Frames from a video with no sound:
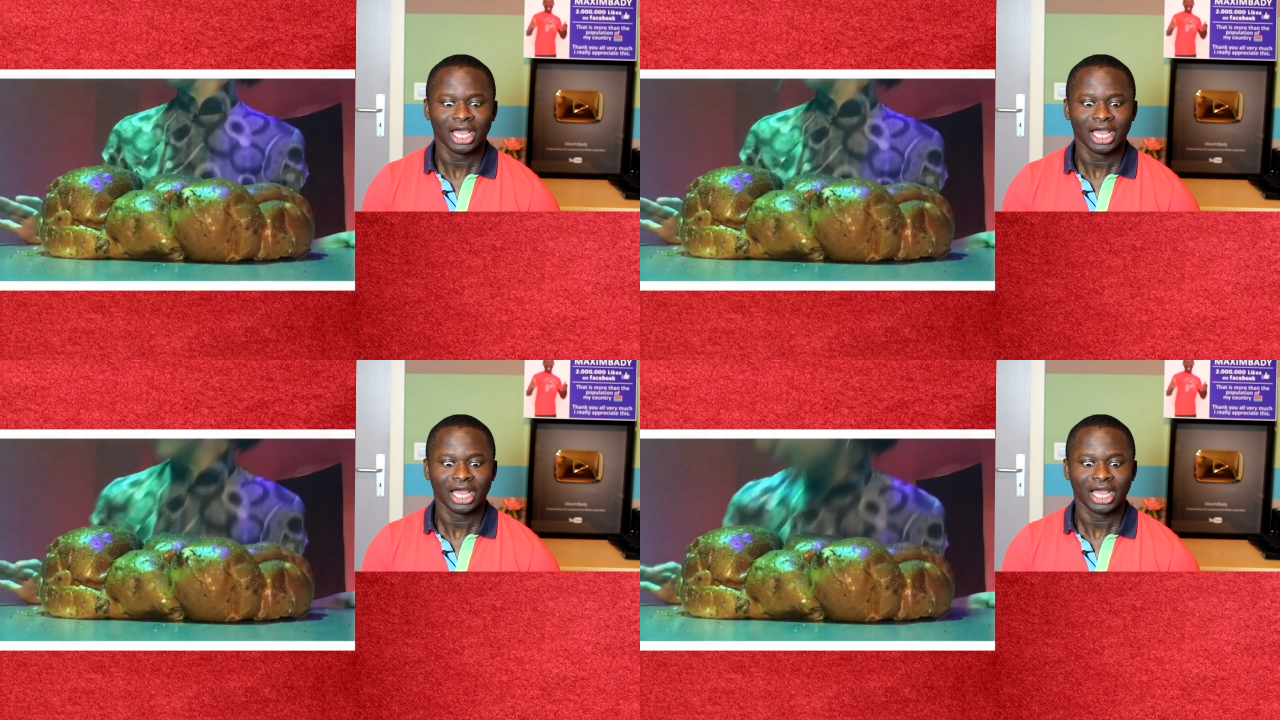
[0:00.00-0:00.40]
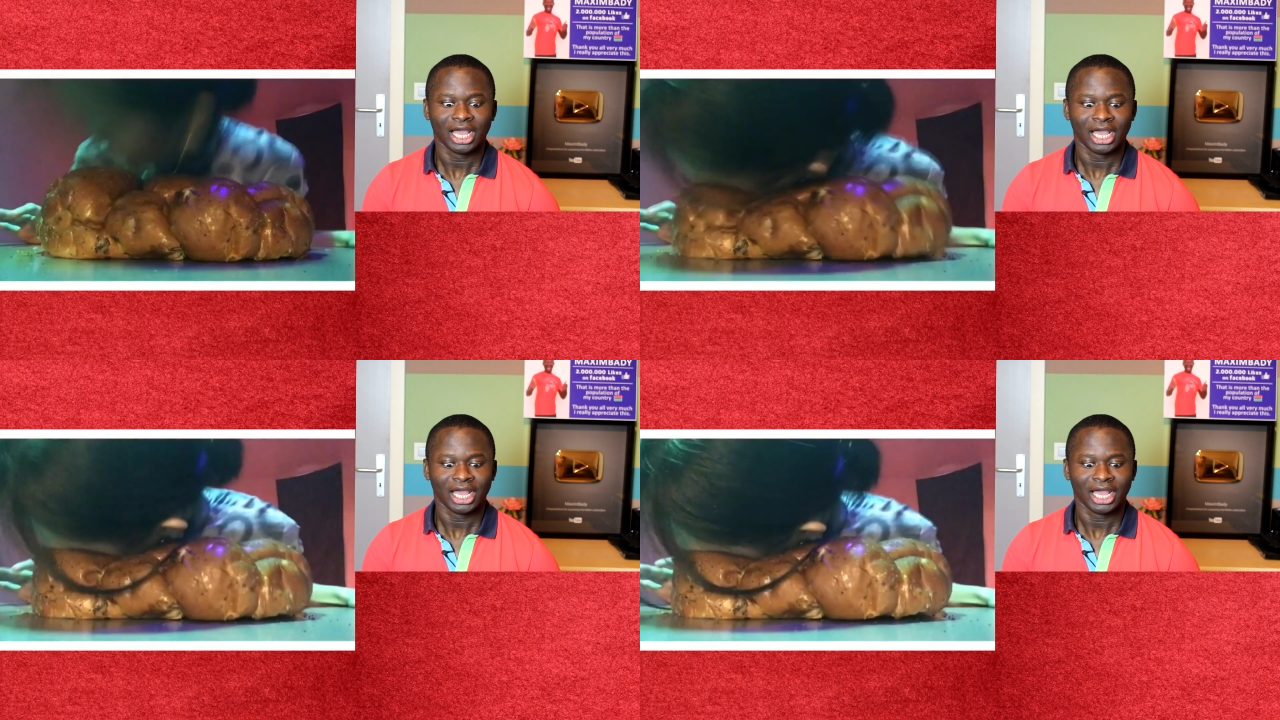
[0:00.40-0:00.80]

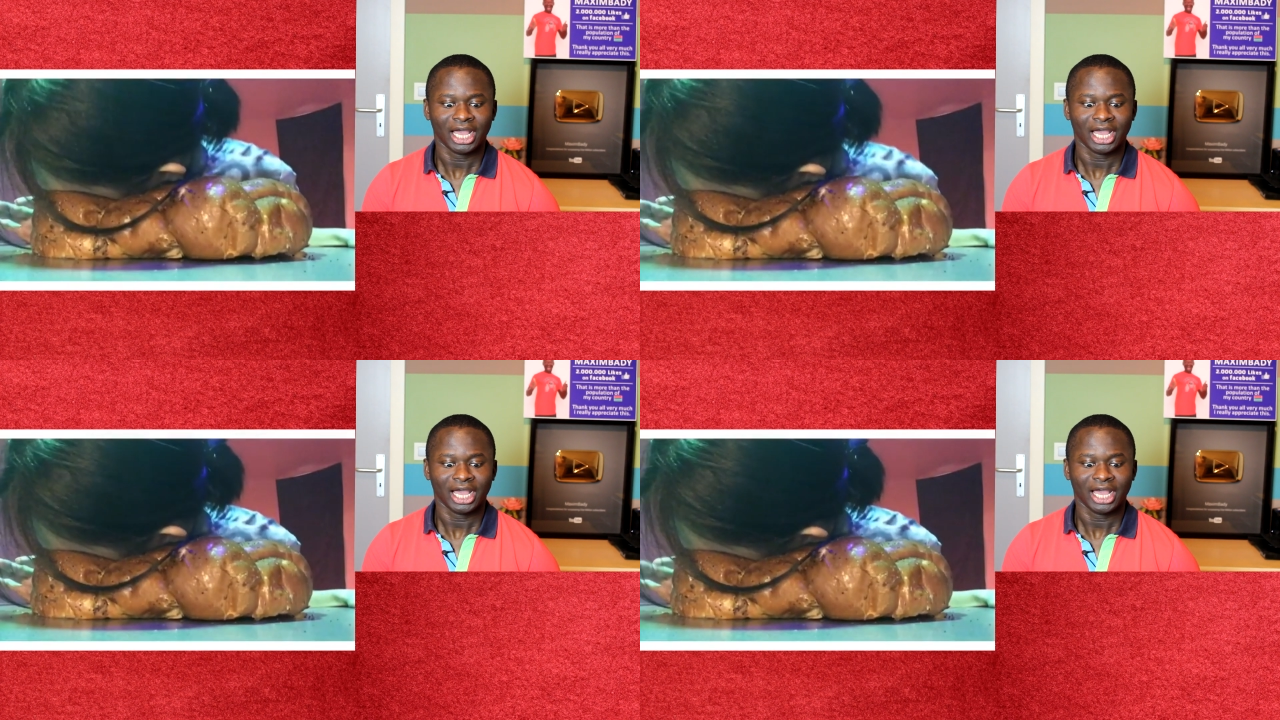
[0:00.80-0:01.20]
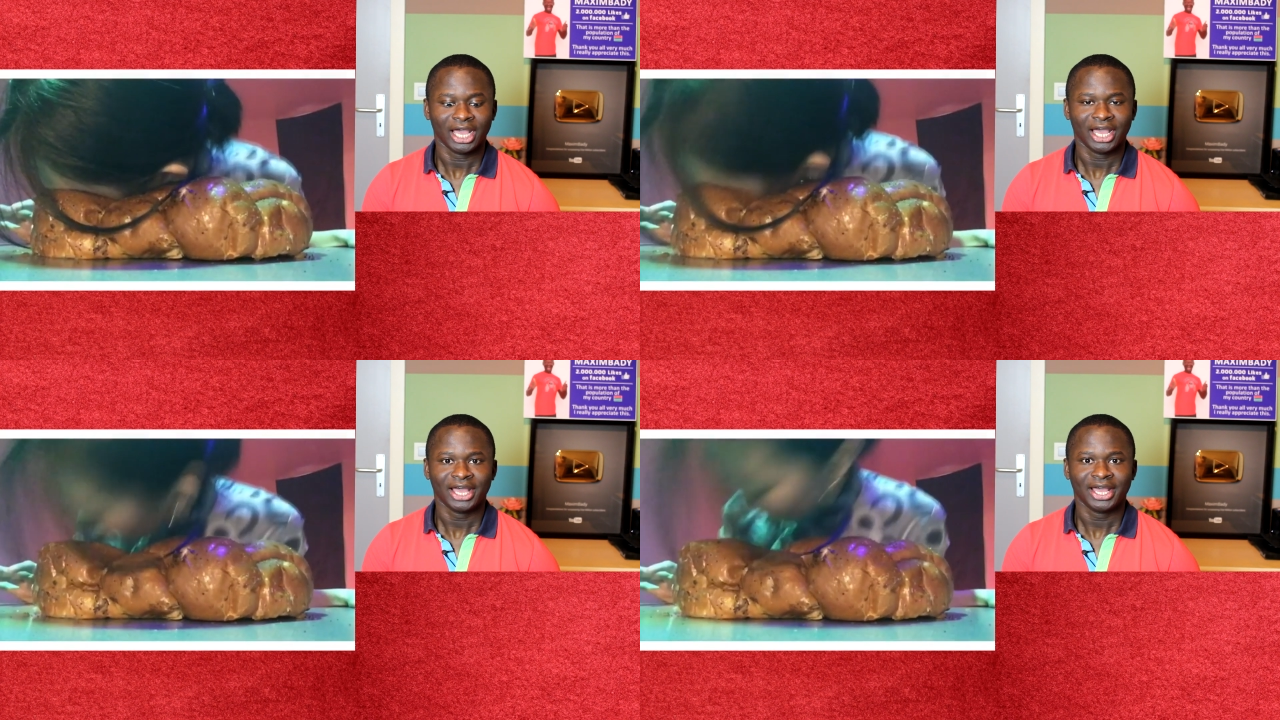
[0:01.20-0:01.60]

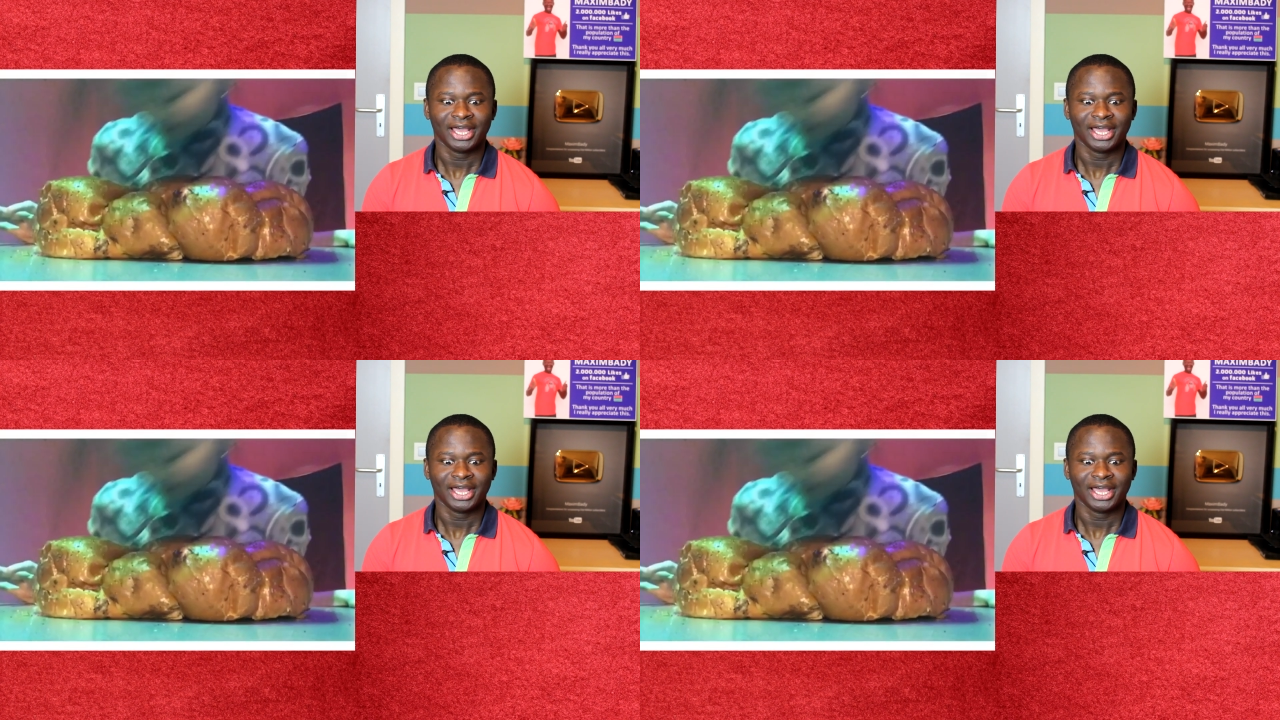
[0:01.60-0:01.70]
(no one is talking)